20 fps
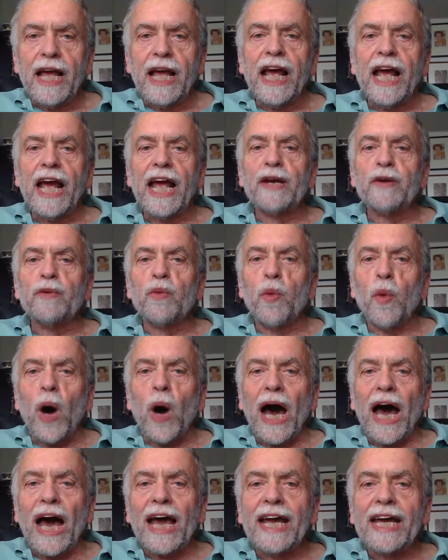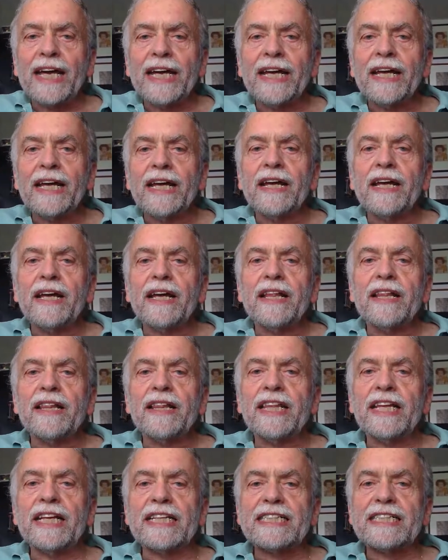And why
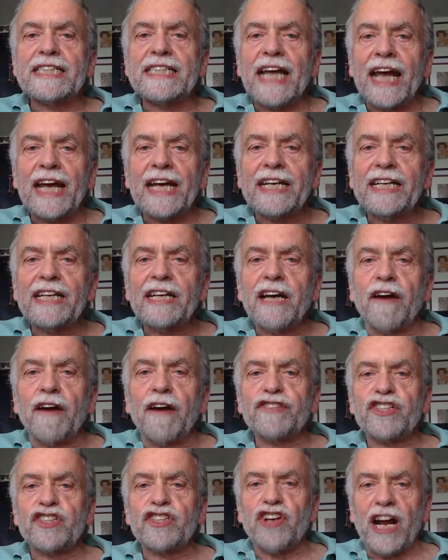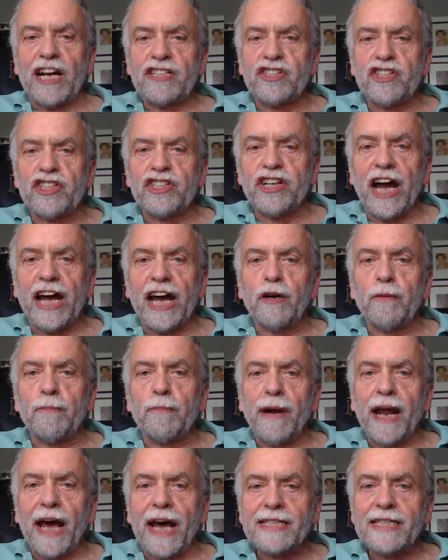the technique of structural
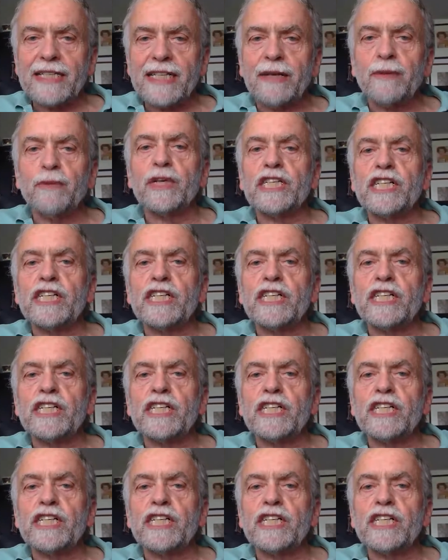rhinoplasty, which